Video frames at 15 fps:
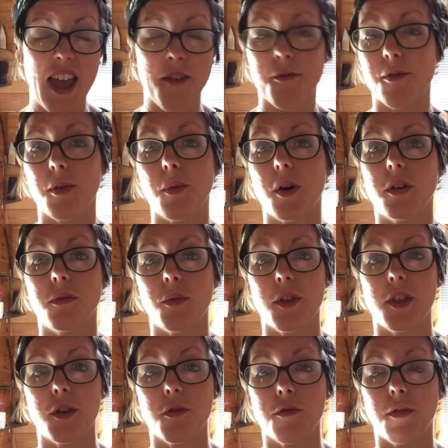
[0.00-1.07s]
everyone,
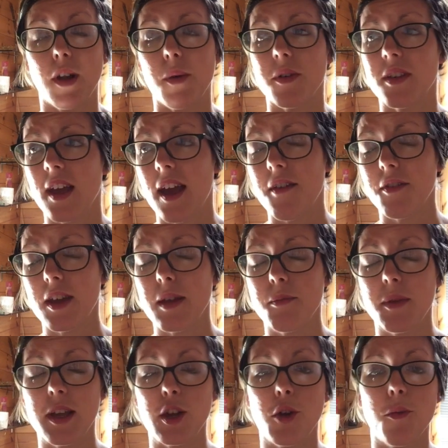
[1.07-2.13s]
whether your flow is heavy,
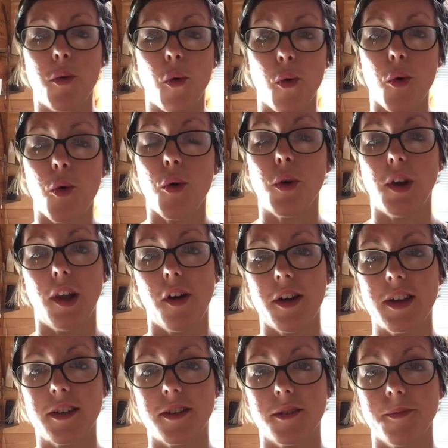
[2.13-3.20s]
medium or
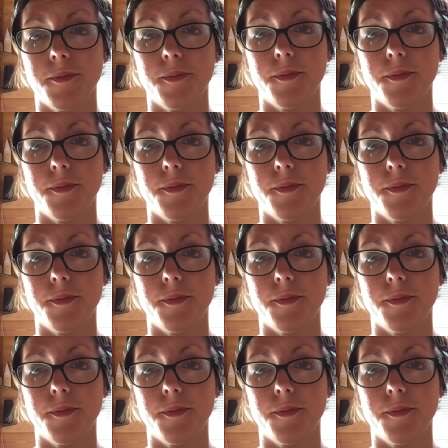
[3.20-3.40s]
light.